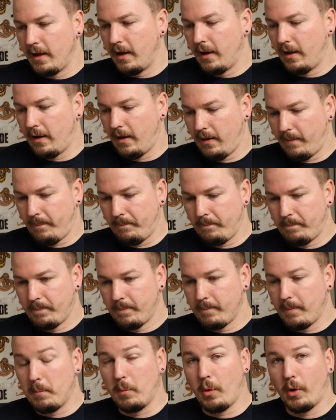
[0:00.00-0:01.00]
um,
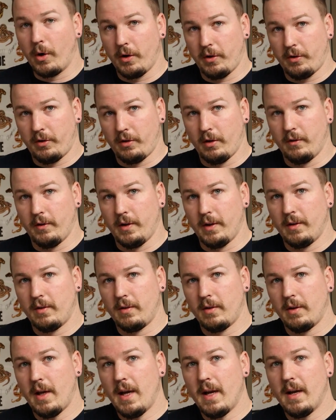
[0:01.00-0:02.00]
memorial
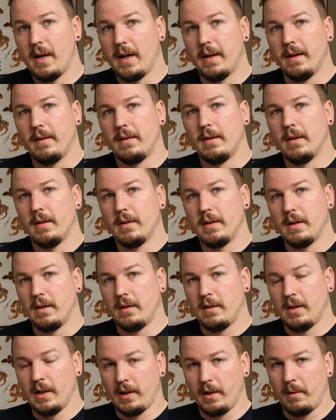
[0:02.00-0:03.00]
service at
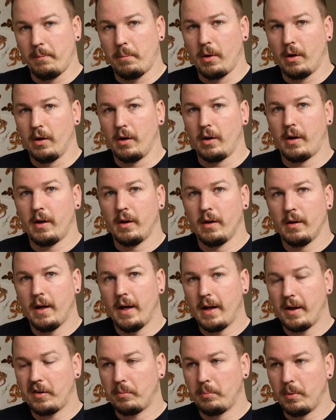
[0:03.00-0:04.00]
the Tinley Park
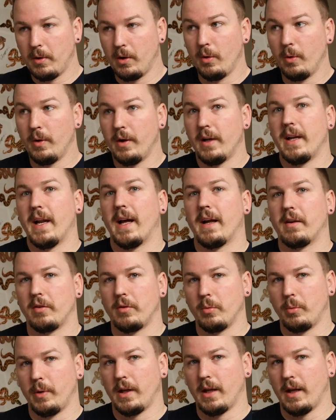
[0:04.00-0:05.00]
Expo
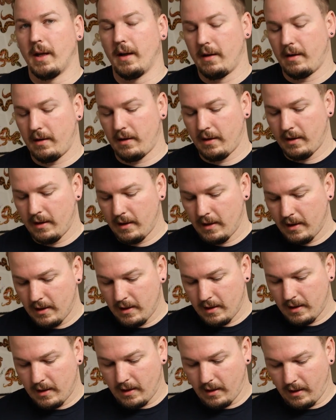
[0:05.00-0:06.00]
next weekend,
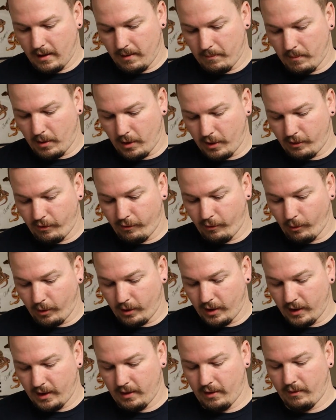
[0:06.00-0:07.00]
uh, March
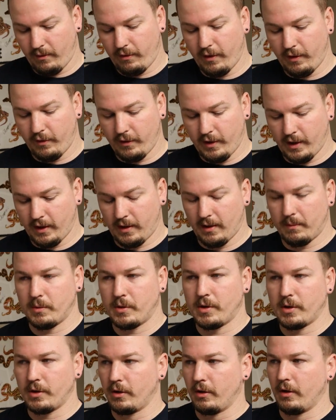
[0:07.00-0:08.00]
14th and 15th. I'm
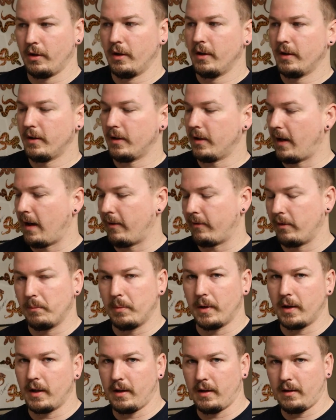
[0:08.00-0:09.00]
sure that
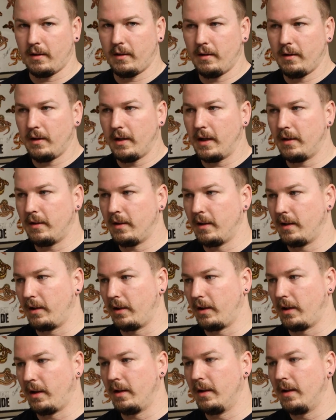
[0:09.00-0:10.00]
everybody at, at
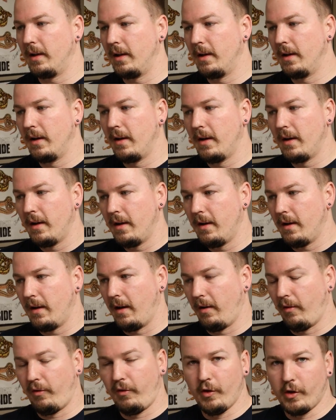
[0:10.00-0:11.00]
Tinley,
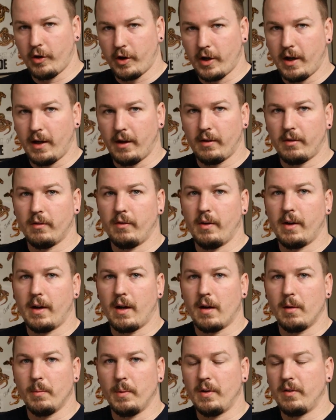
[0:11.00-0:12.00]
uh, Phil Goss of
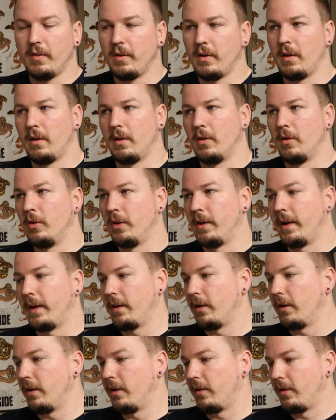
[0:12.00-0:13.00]
NARBC, the whole
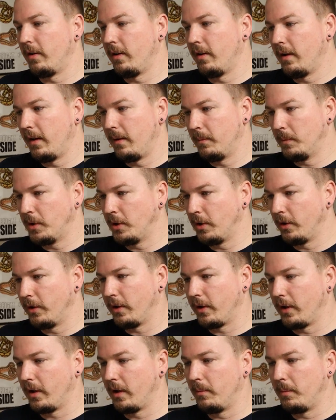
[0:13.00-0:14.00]
nine yards, I'm sure
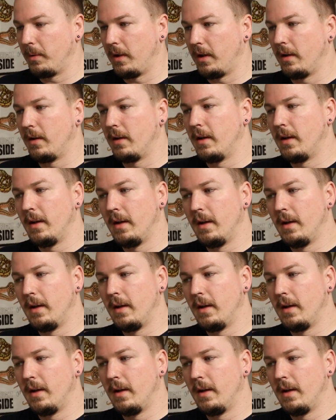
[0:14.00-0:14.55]
they're going to be